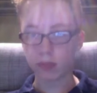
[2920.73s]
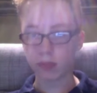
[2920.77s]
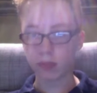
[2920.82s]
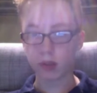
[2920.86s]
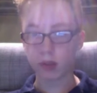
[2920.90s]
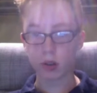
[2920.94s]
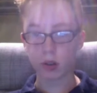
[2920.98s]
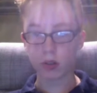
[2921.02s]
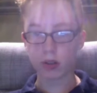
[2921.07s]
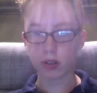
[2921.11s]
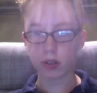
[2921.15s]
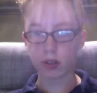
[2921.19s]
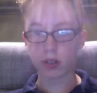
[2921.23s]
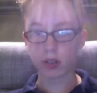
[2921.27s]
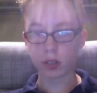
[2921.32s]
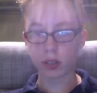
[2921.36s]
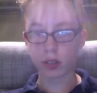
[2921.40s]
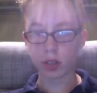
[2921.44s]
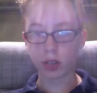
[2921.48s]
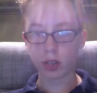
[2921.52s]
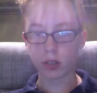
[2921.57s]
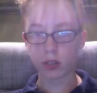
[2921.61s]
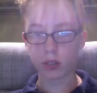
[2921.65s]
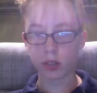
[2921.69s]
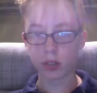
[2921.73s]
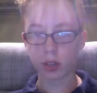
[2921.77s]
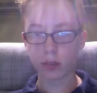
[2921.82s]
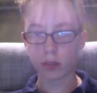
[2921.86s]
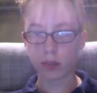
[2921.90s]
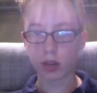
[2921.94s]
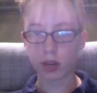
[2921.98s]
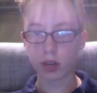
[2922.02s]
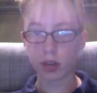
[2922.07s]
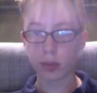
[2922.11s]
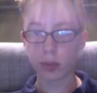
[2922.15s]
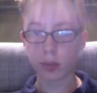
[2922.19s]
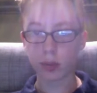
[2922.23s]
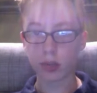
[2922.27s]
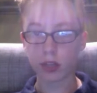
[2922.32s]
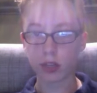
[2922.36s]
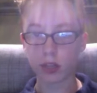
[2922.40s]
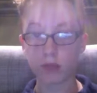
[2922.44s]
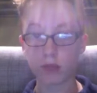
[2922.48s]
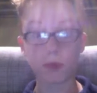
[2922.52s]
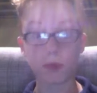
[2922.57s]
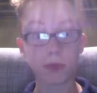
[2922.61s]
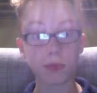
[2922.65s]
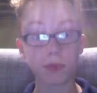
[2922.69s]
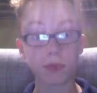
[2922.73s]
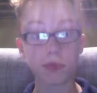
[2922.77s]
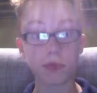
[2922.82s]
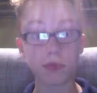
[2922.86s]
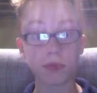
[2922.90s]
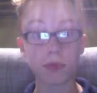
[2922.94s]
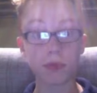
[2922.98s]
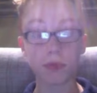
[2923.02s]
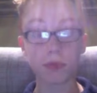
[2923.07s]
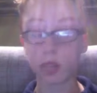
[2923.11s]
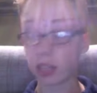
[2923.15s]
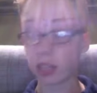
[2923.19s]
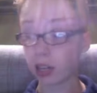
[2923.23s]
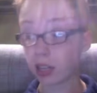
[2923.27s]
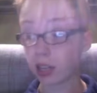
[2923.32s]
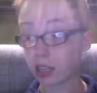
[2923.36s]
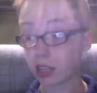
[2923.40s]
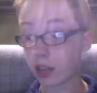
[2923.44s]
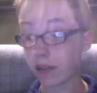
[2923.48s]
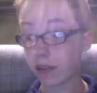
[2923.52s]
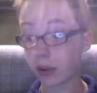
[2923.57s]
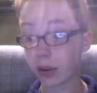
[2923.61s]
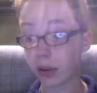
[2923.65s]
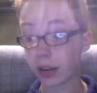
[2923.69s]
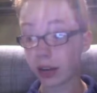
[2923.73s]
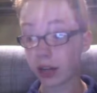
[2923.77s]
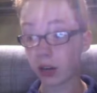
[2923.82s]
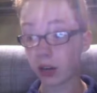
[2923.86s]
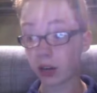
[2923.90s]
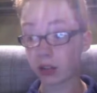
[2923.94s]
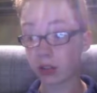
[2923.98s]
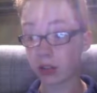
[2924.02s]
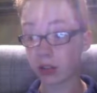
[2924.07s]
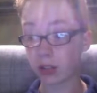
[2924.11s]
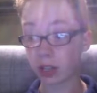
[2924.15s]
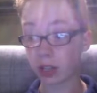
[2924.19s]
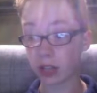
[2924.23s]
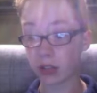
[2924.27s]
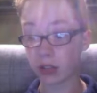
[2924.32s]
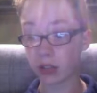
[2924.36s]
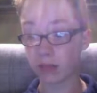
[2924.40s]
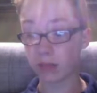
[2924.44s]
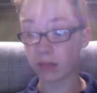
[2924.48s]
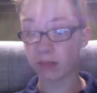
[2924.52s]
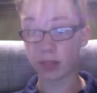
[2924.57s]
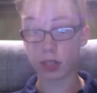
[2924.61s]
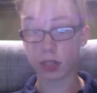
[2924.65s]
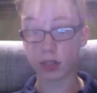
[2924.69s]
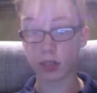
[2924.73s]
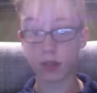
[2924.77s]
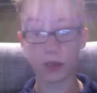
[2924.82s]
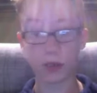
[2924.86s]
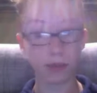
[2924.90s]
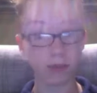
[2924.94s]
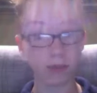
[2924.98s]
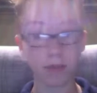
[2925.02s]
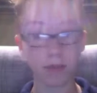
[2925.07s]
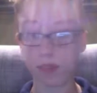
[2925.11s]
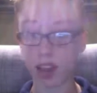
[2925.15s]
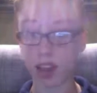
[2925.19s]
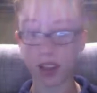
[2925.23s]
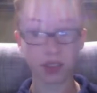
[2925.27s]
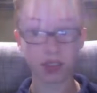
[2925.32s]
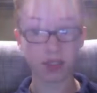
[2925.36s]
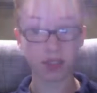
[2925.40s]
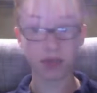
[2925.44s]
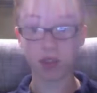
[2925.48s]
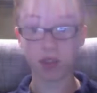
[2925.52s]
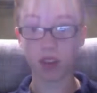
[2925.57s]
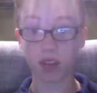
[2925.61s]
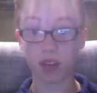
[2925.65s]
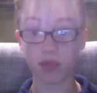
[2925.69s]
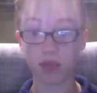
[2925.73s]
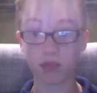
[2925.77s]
collection in my opinion. It does have a great coaster collection. It has awesome.